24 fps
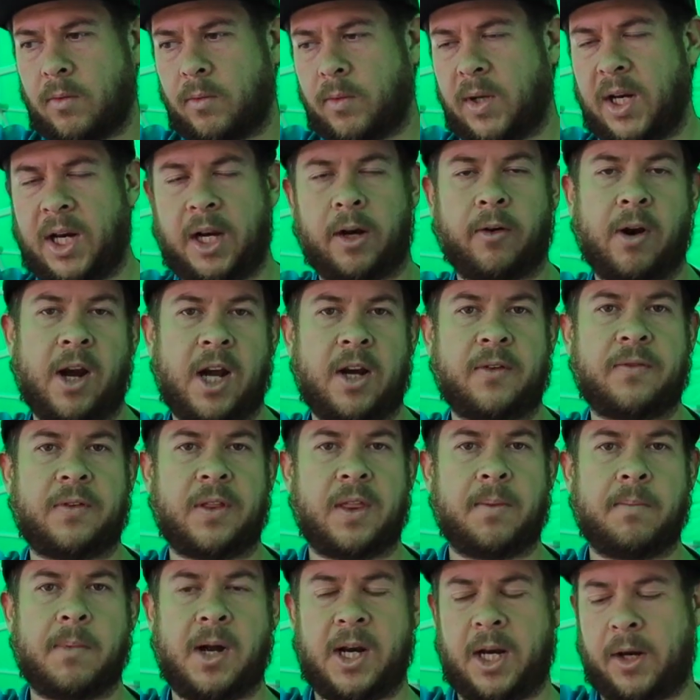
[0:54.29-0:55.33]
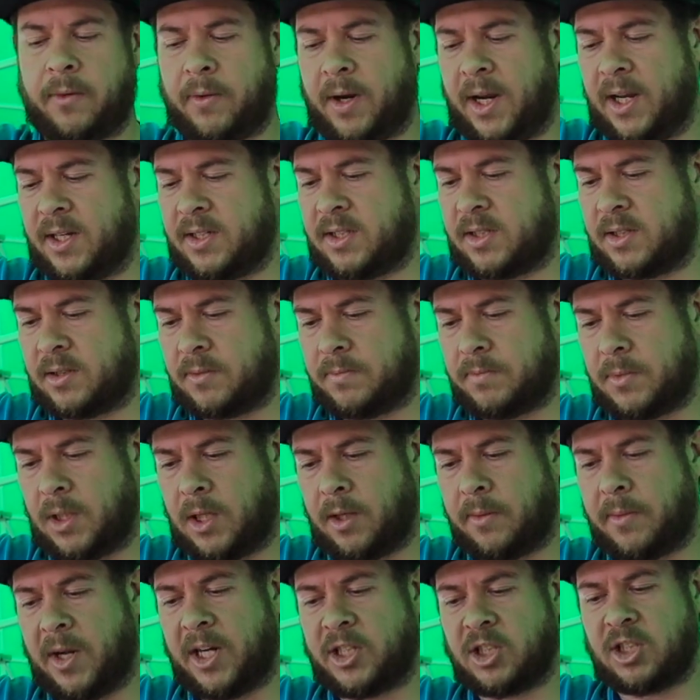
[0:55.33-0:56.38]
getting ready for the money race.
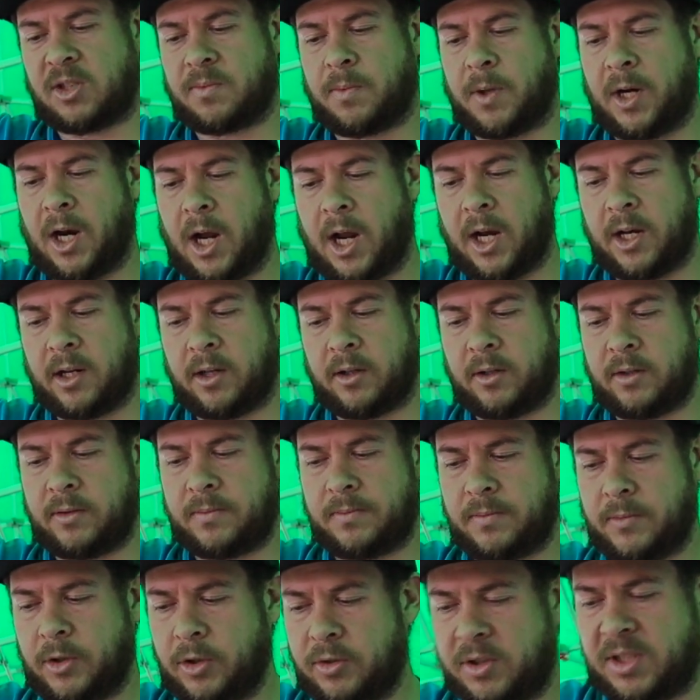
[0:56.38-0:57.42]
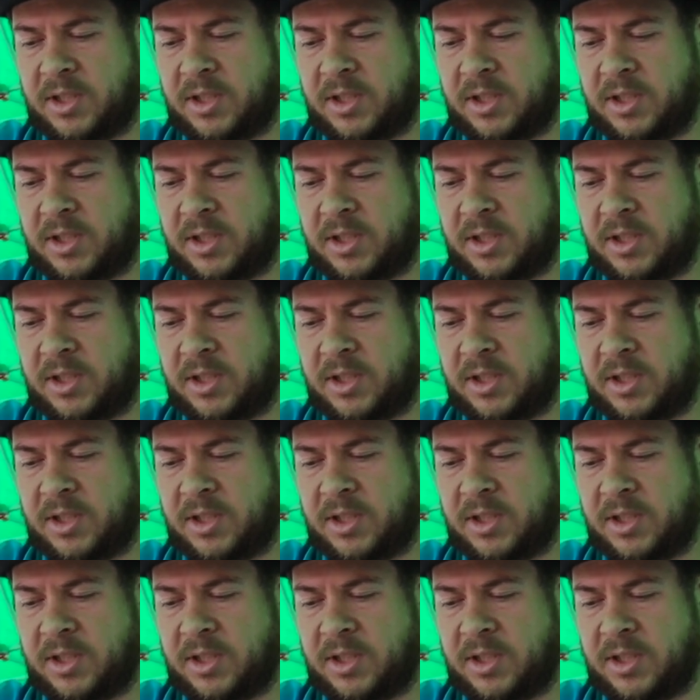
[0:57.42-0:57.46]
I just put on new